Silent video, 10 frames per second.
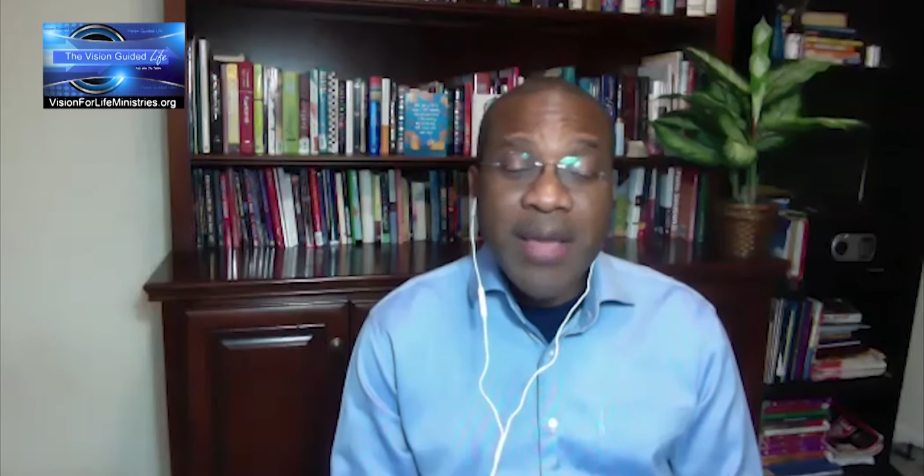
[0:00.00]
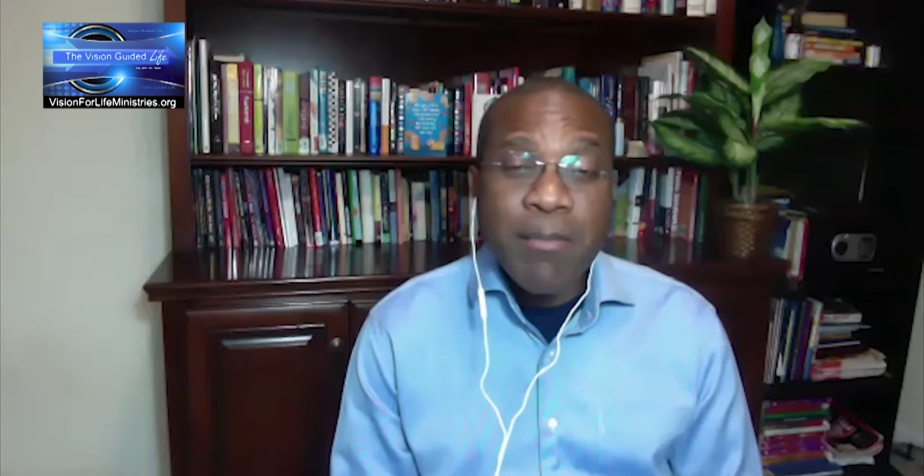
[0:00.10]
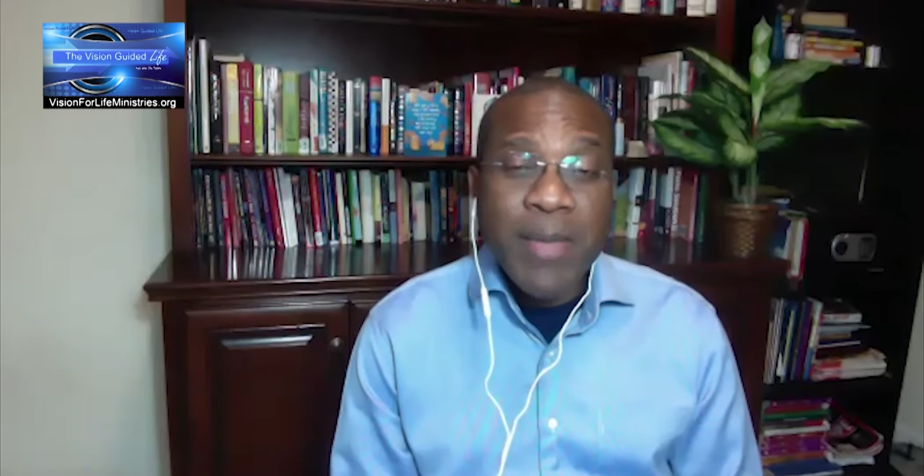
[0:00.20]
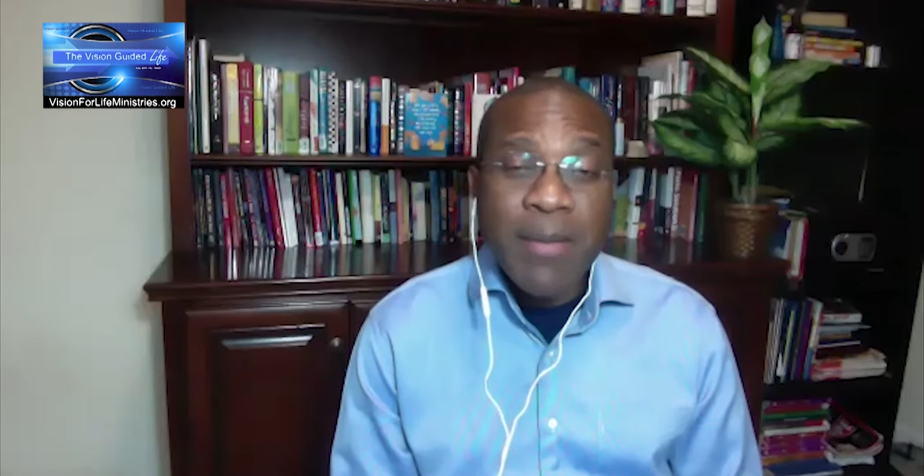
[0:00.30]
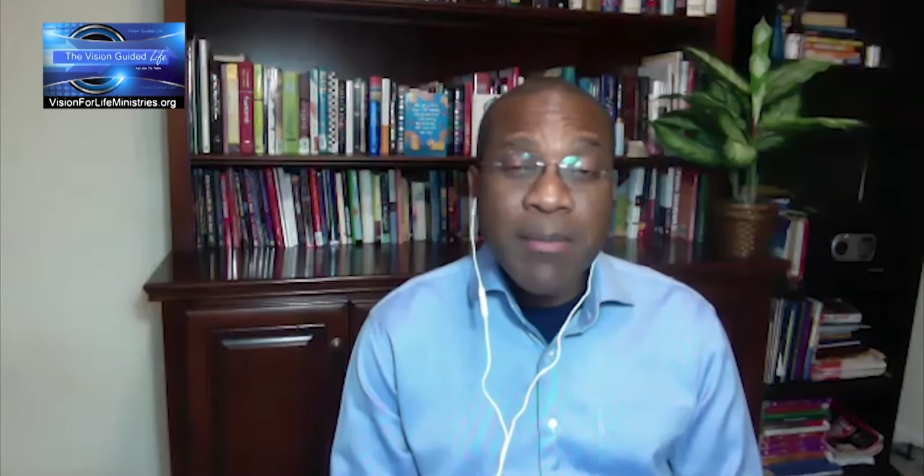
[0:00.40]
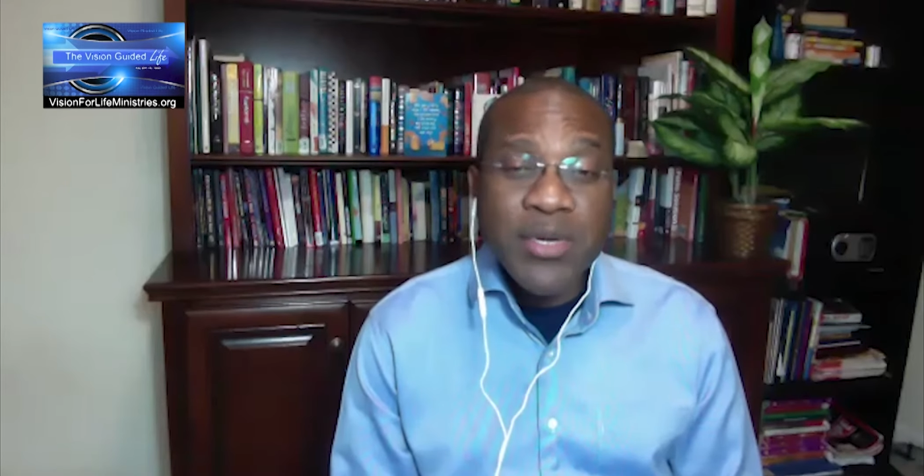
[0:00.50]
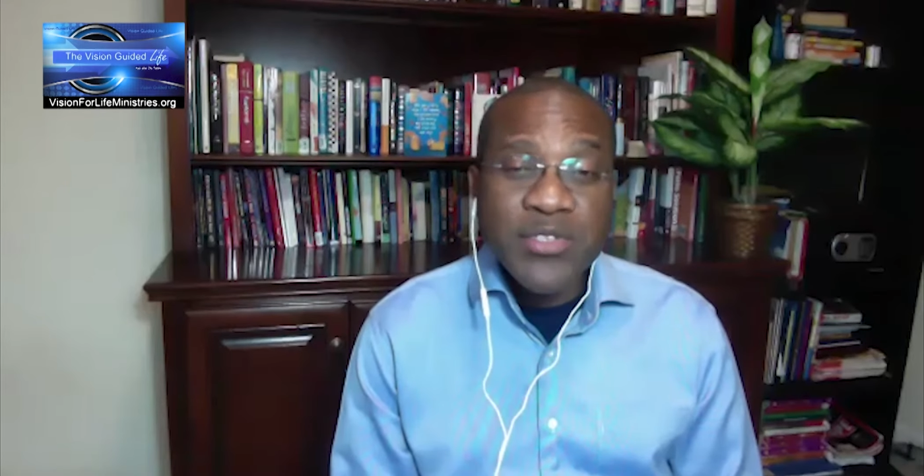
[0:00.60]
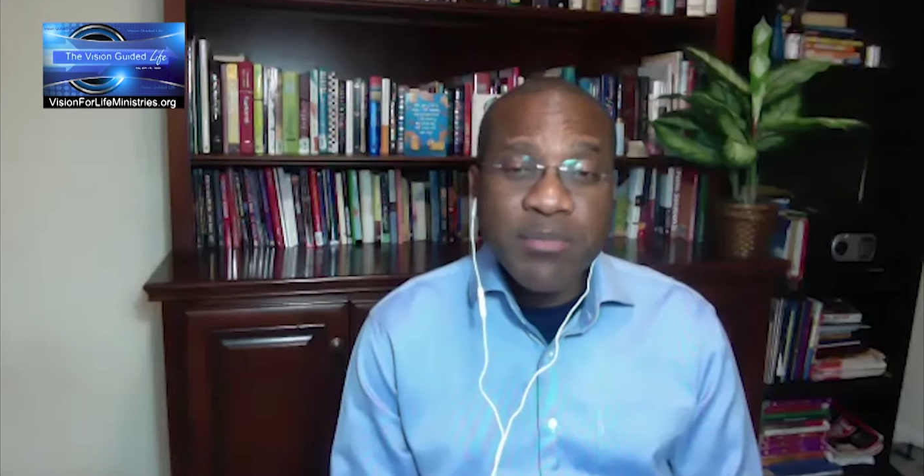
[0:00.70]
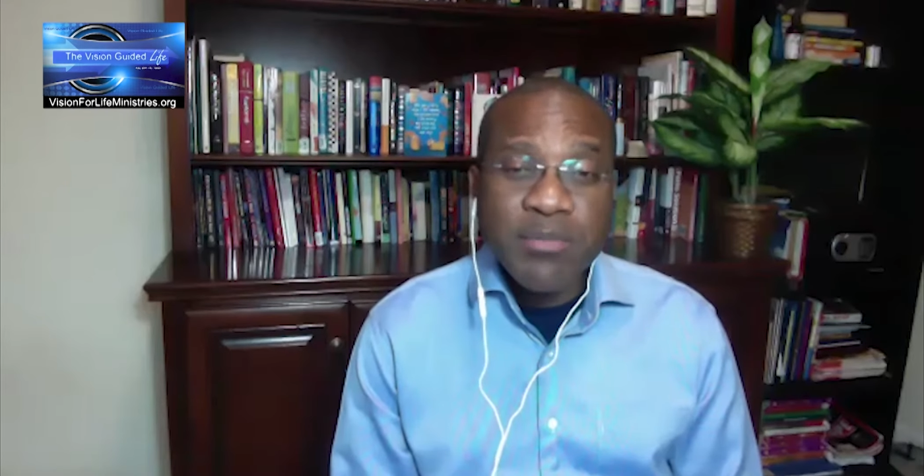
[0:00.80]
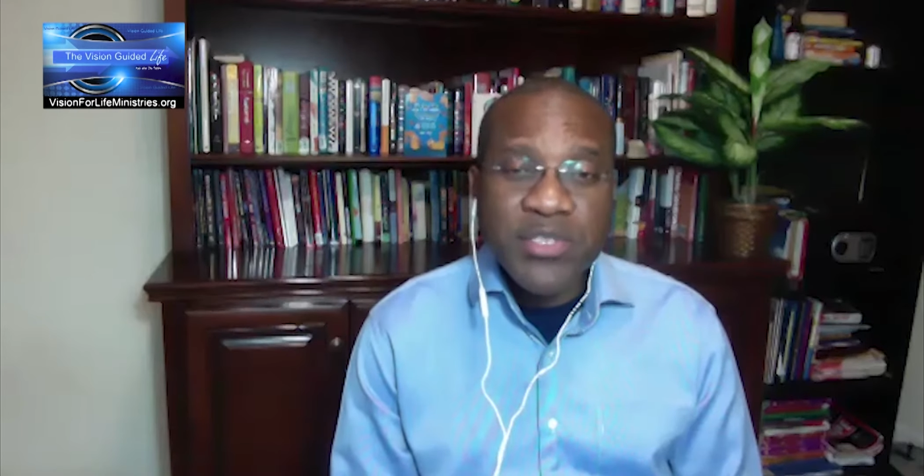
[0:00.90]
and members
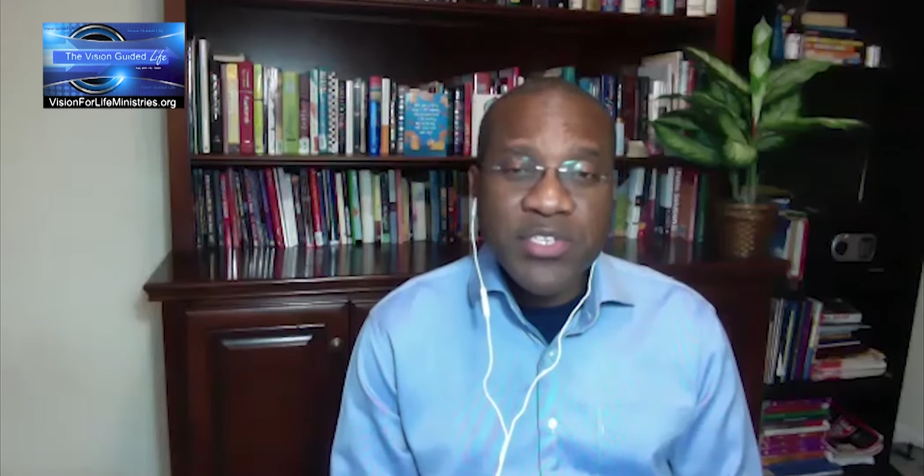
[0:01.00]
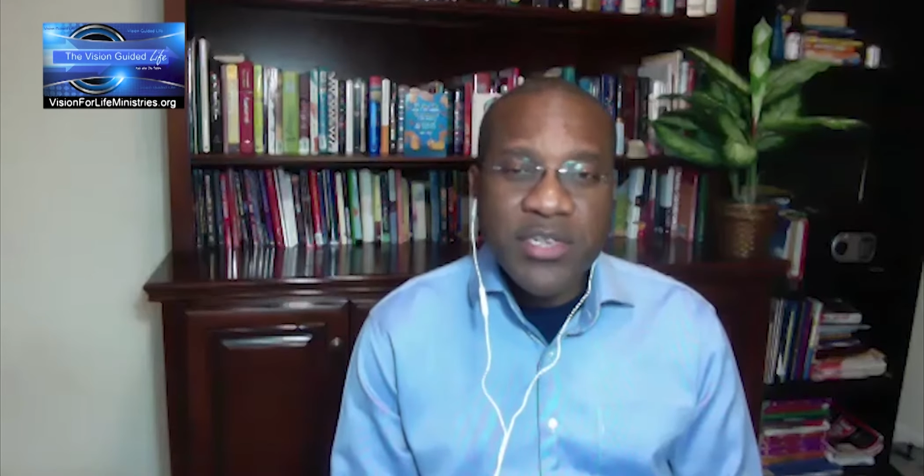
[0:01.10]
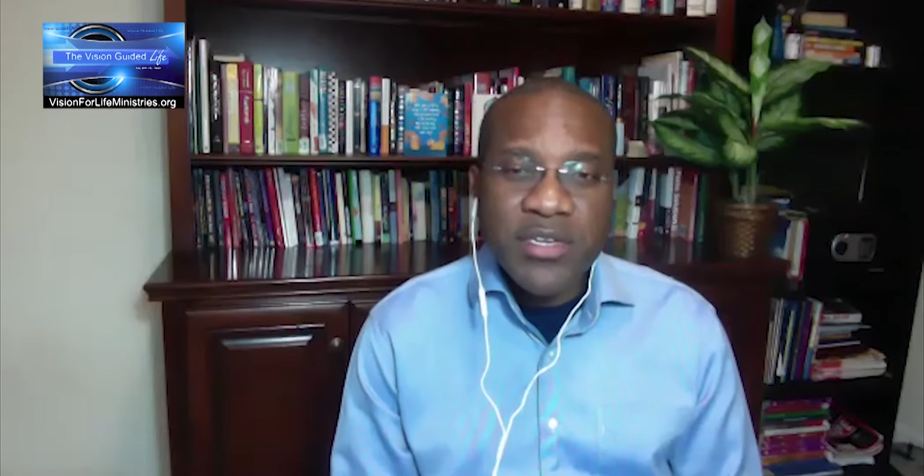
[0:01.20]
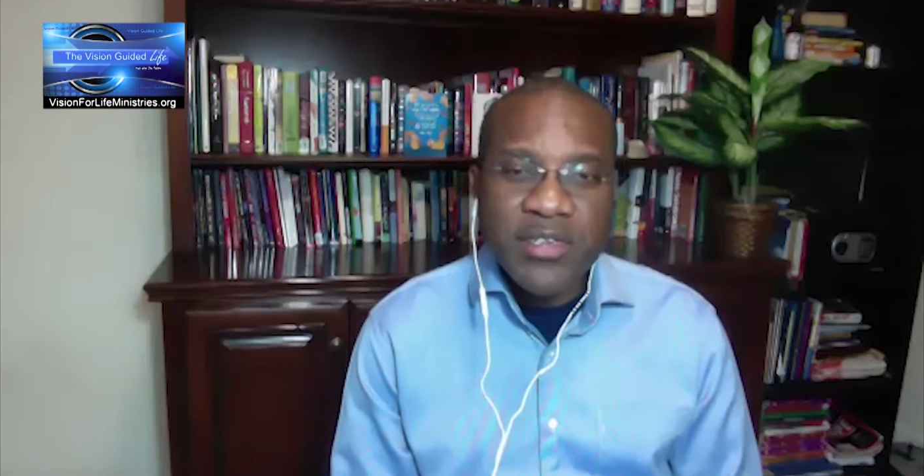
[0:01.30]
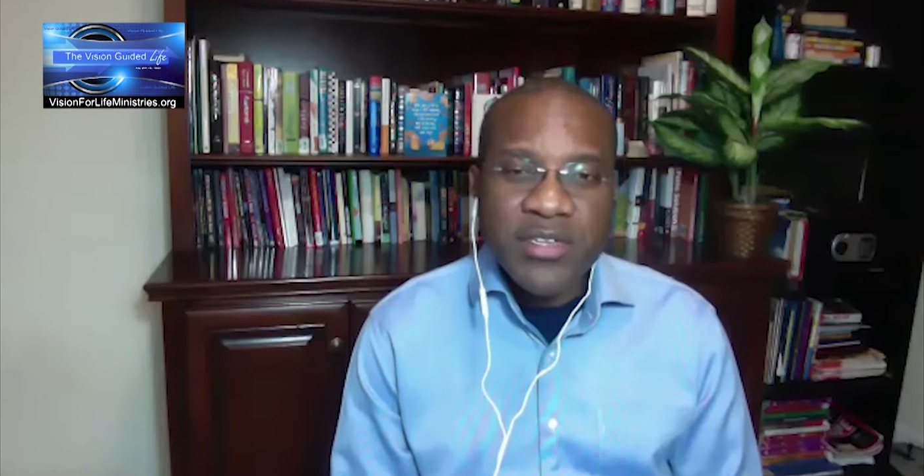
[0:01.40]
in particular.